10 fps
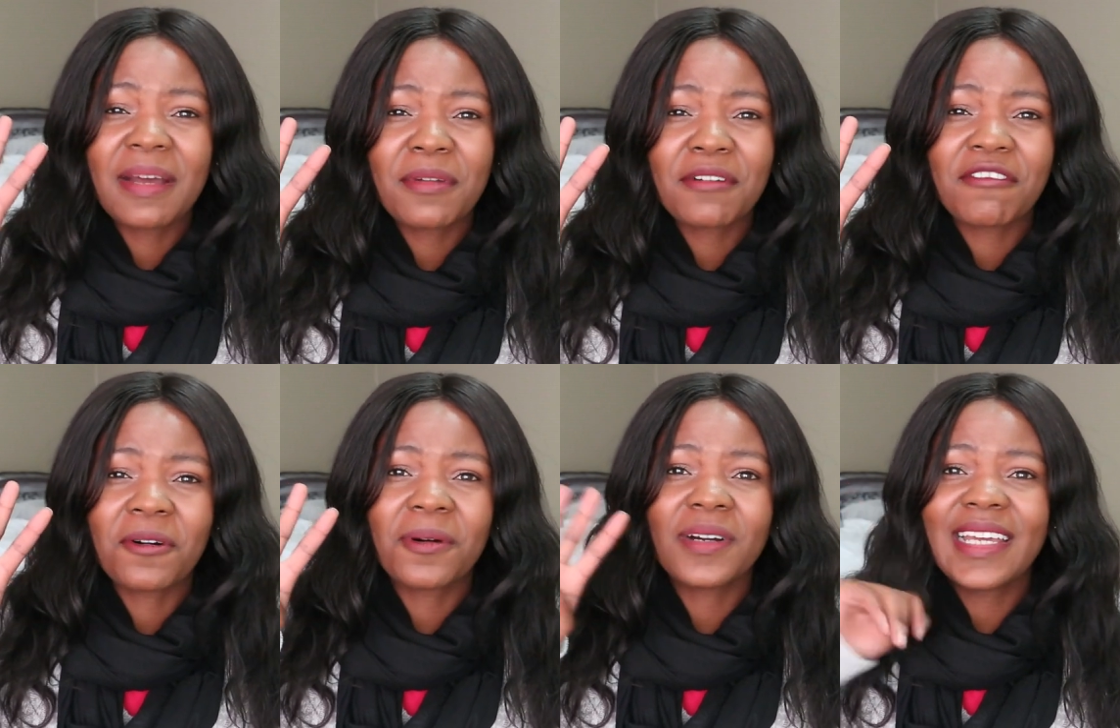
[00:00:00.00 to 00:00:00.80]
number
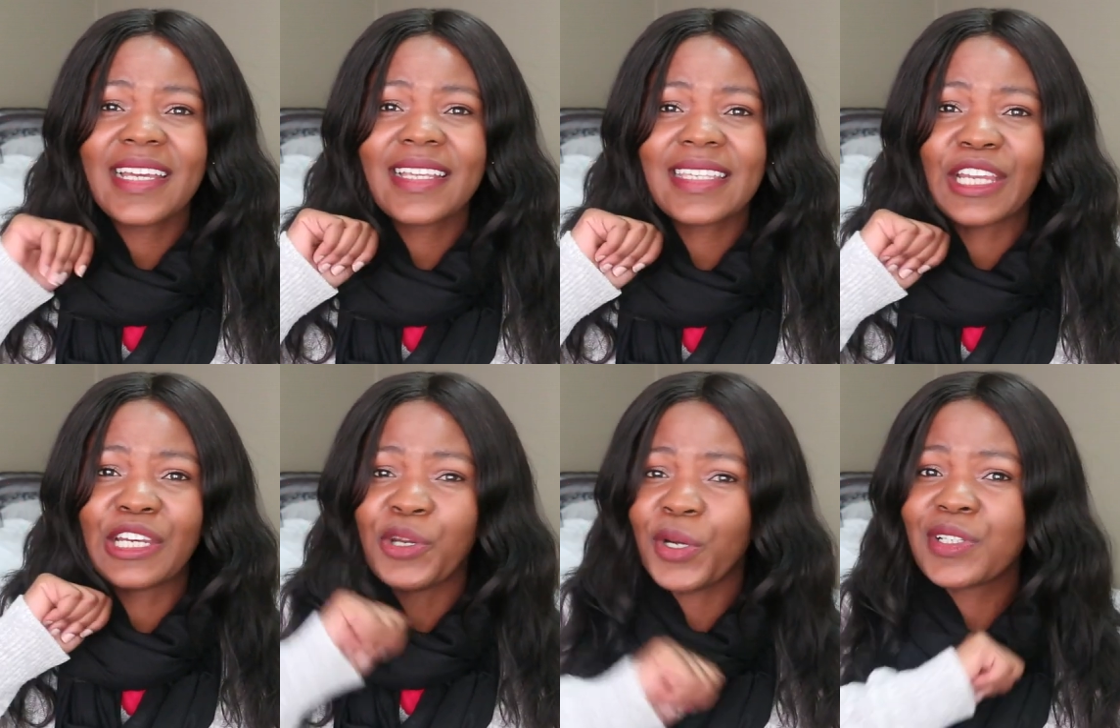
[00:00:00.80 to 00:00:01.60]
4 is
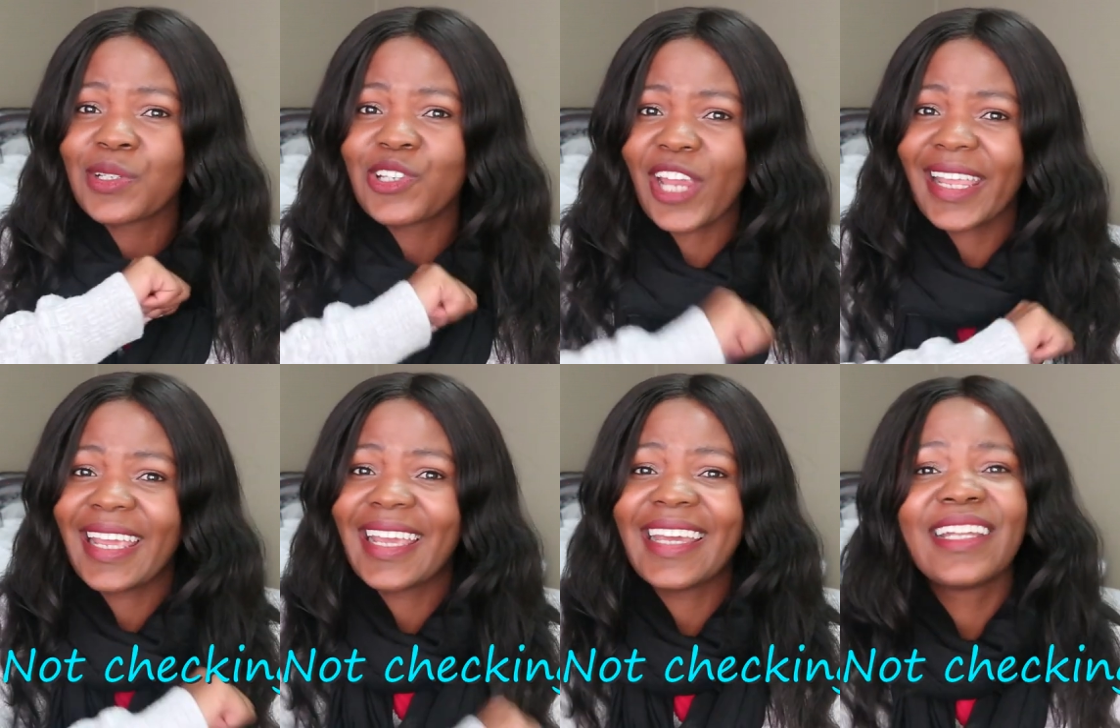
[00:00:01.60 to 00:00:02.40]
not
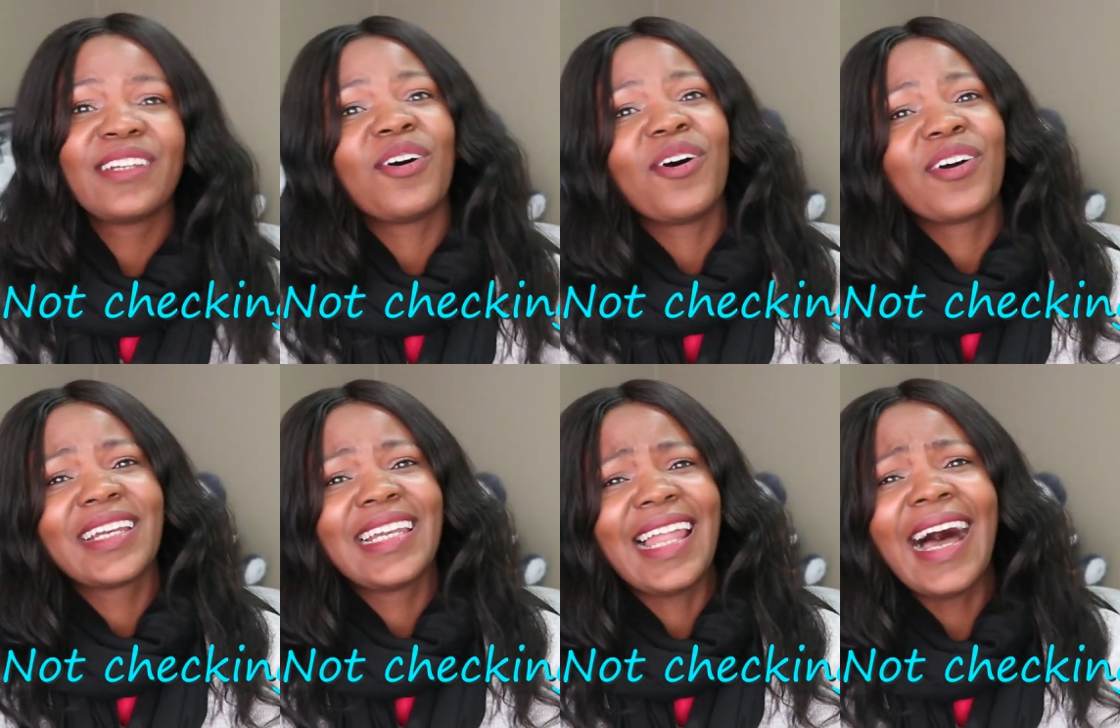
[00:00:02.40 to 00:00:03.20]
checking in
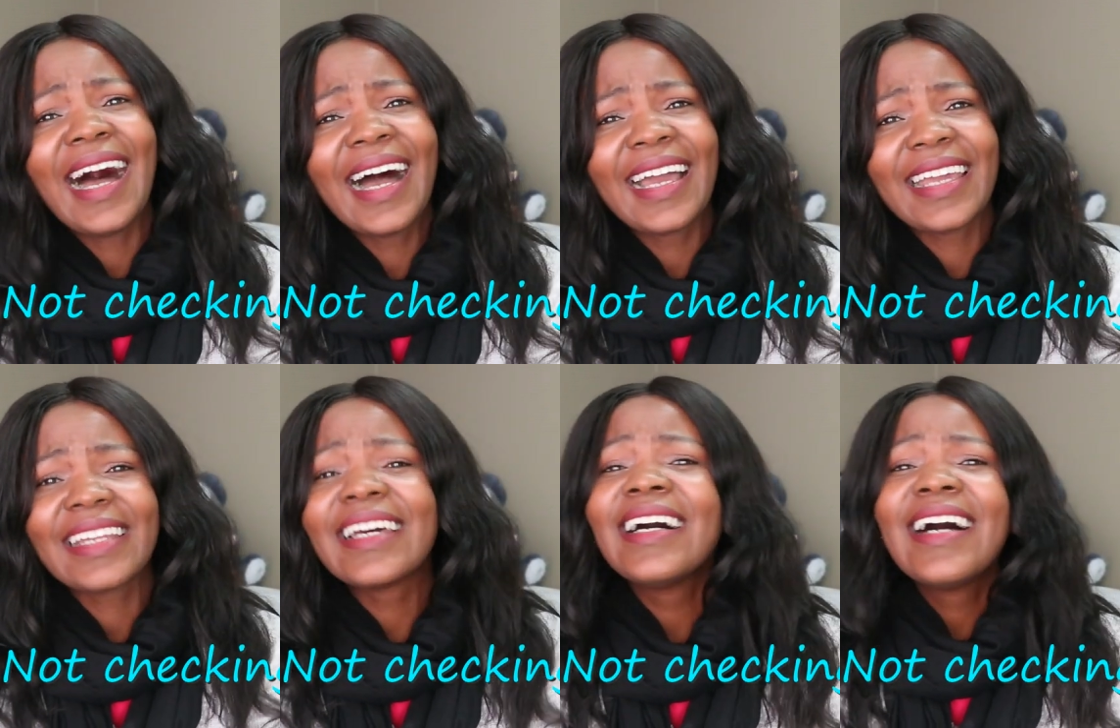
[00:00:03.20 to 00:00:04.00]

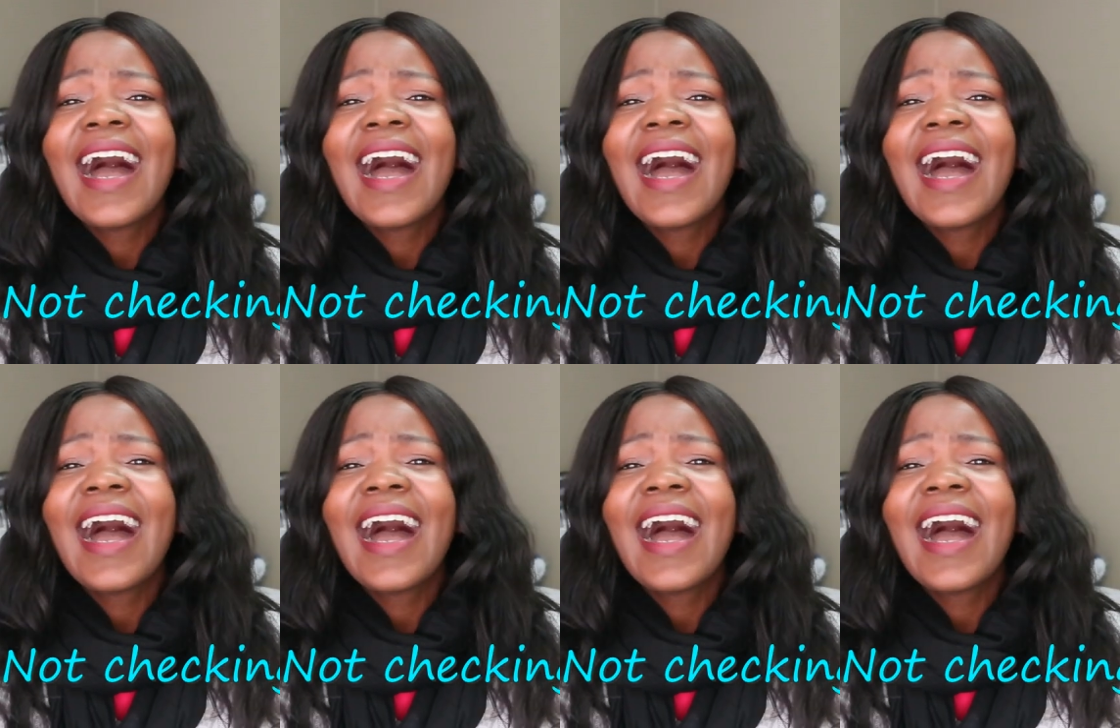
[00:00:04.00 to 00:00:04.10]
online.